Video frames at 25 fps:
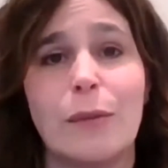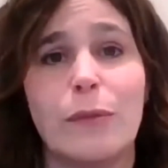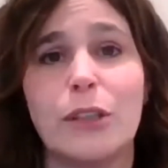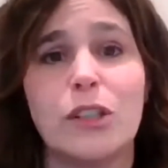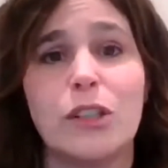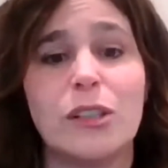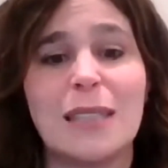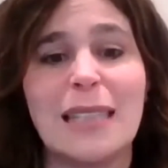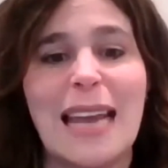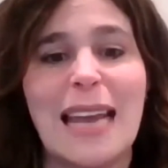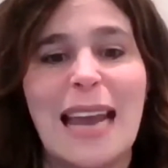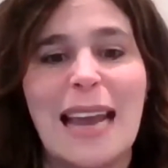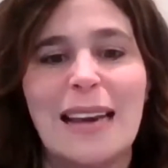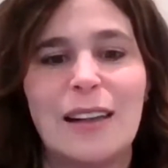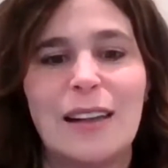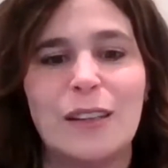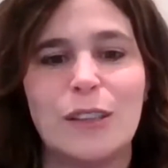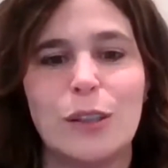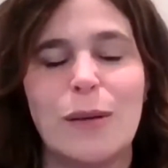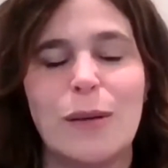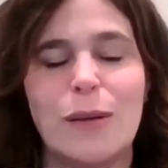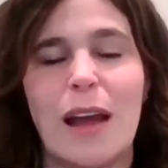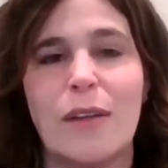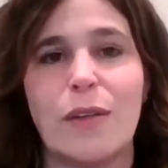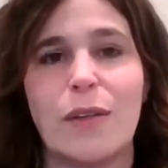We just cannot
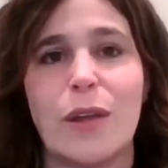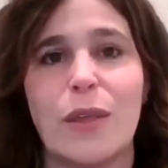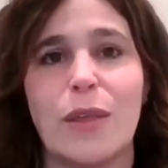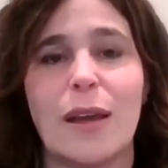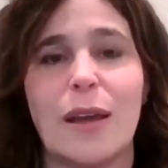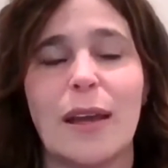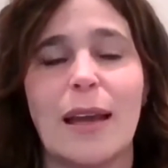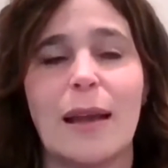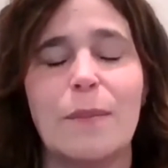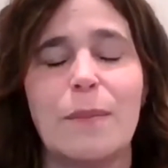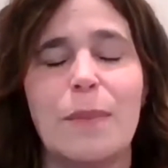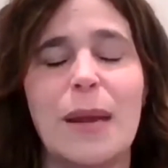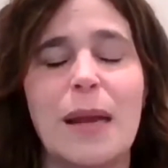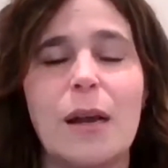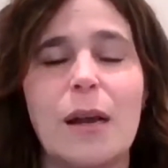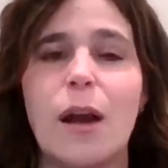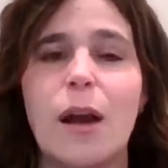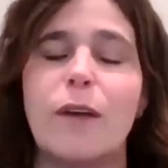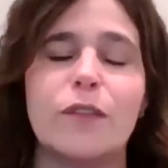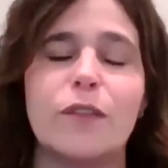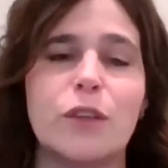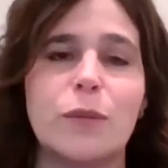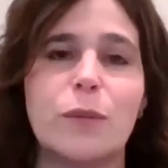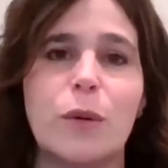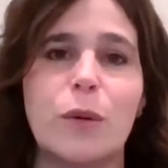do everything. And being
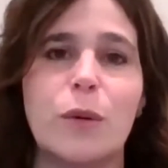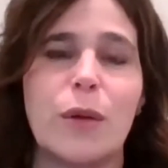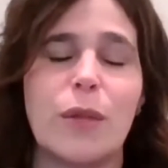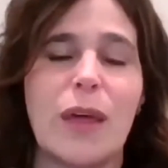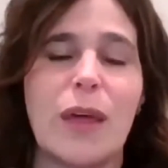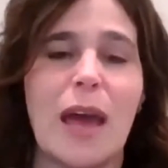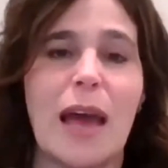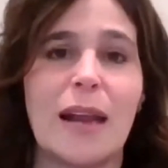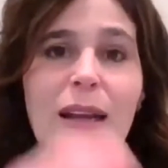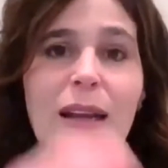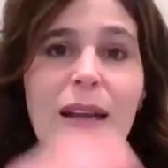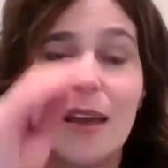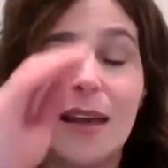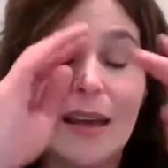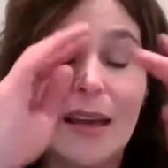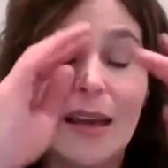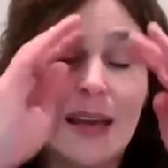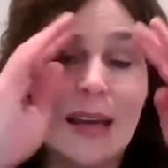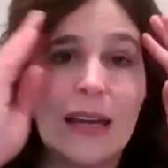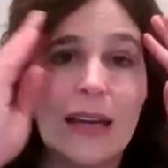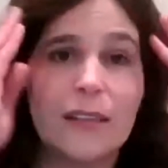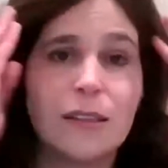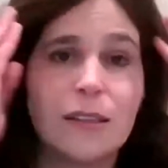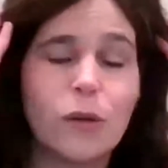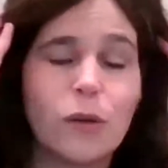comfortable with that
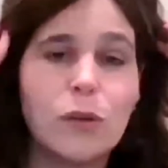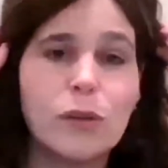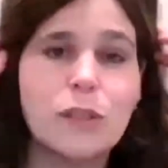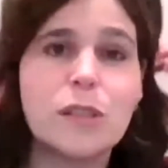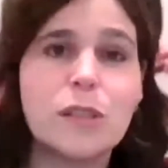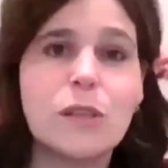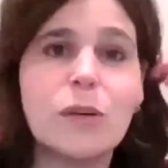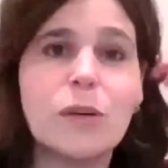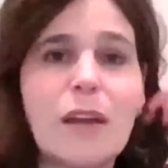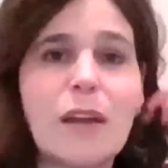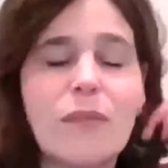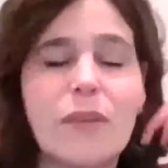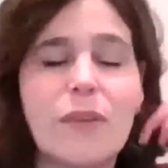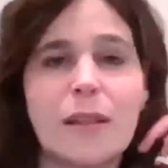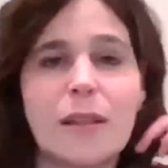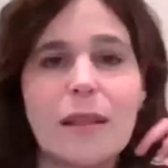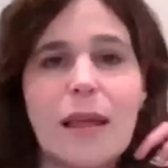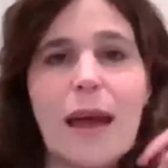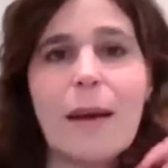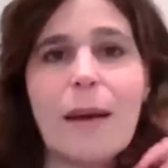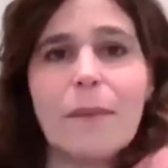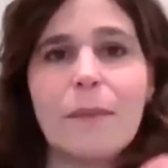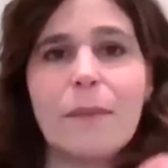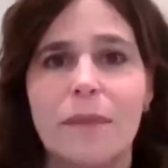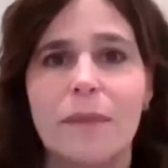is also giving
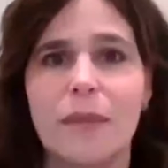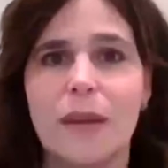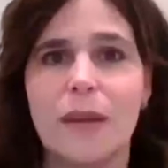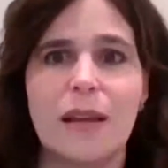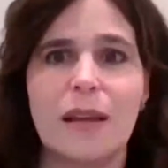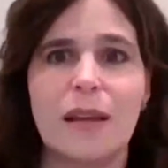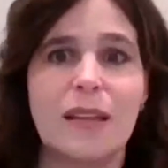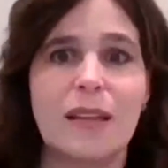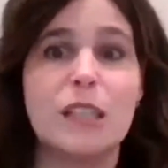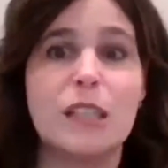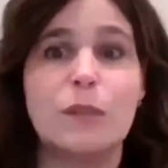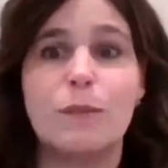them the